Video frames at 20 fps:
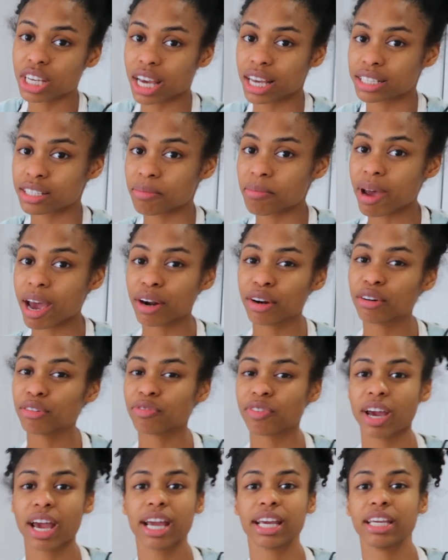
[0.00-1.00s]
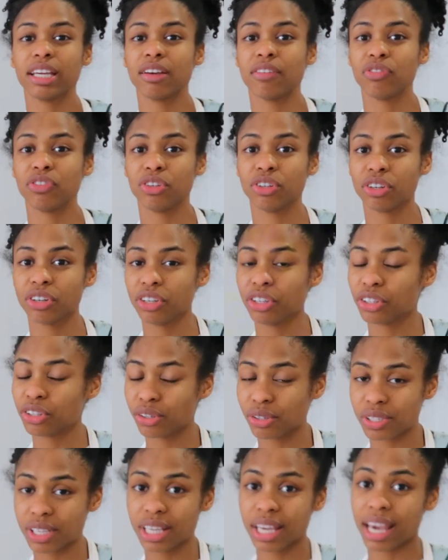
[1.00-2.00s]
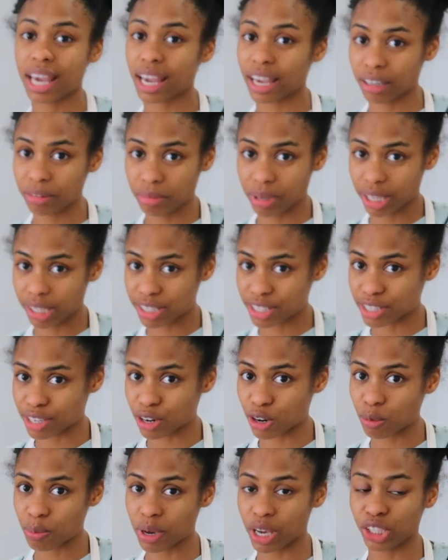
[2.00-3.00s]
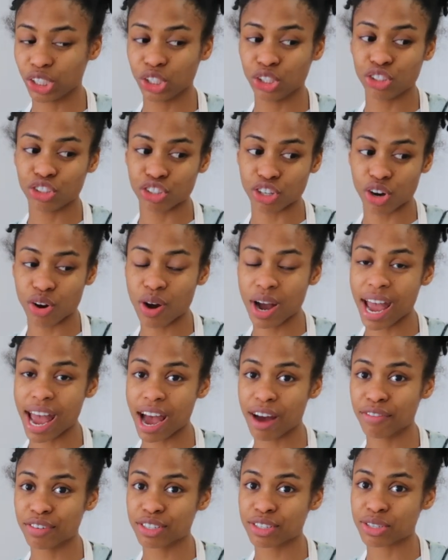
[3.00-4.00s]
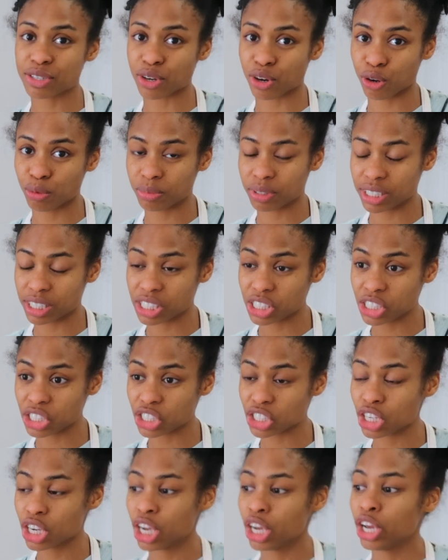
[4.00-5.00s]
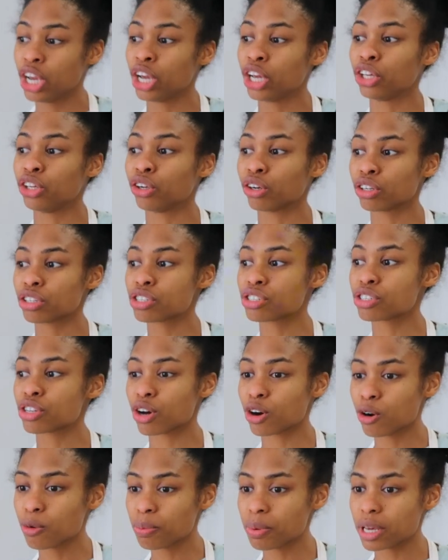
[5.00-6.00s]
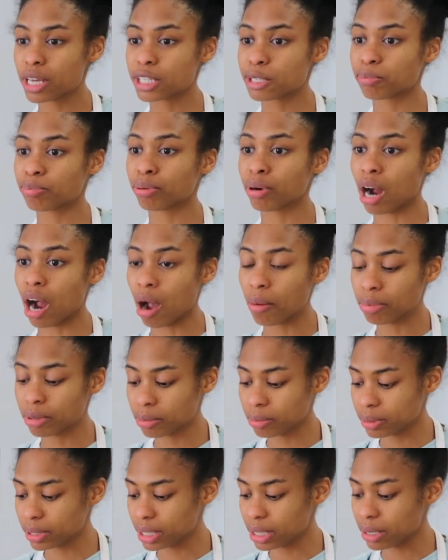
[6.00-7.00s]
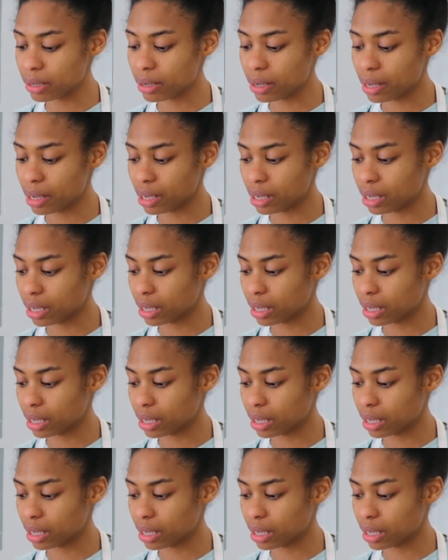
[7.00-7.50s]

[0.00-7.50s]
As a matter of fact, if you're using handmade soap and you don't have a soap dish, your soap is probably